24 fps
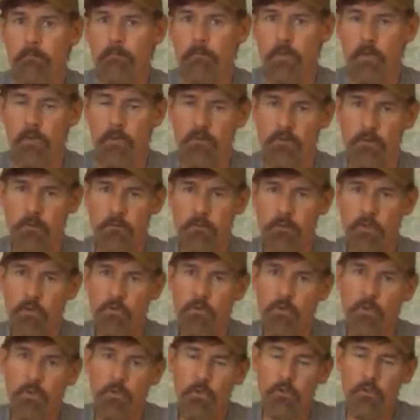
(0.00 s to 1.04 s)
There's a few
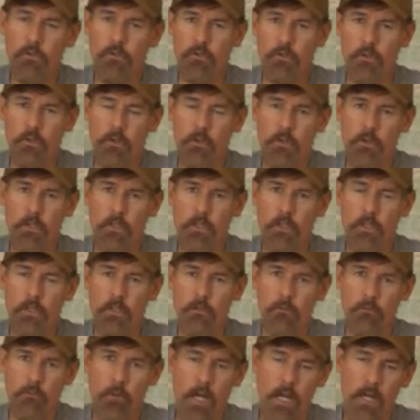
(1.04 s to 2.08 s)
units in
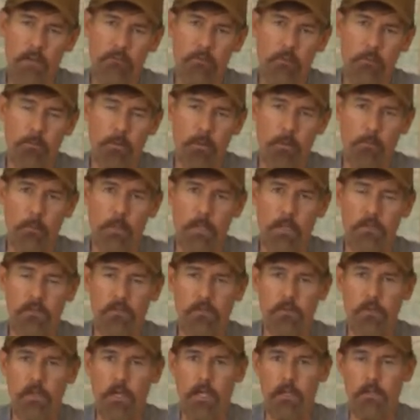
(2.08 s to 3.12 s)
the rifle
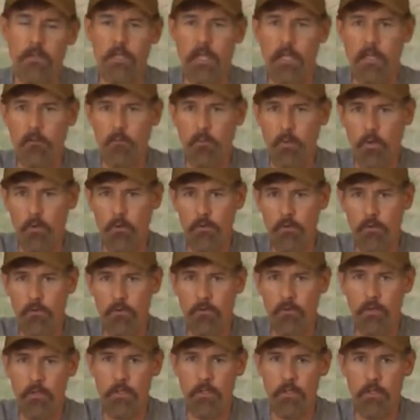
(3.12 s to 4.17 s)
permits that take more than
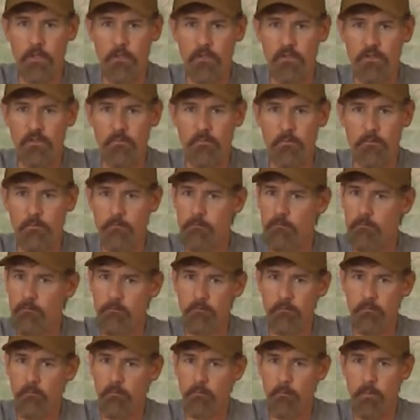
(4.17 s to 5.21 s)
3 years,
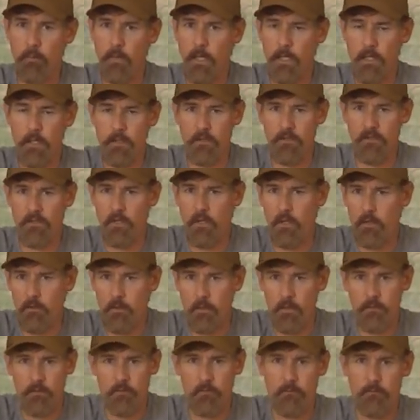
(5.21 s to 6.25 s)
but it's
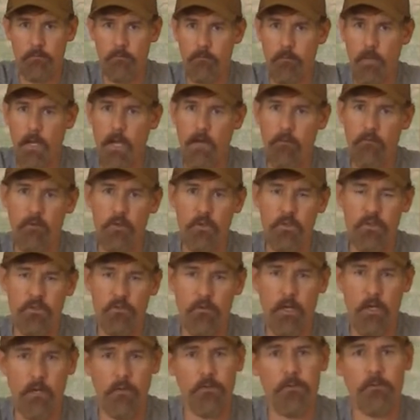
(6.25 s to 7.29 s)
average
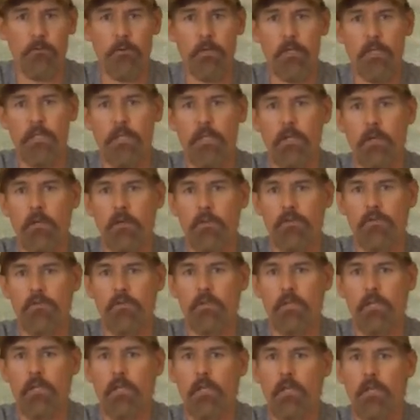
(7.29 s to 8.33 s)
around 3 years.
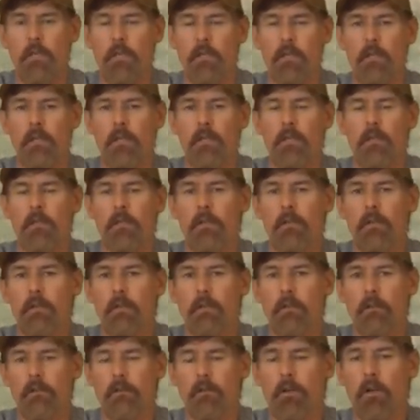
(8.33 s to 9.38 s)

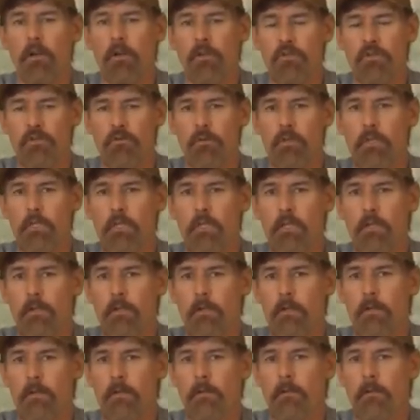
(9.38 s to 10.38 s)
Archery,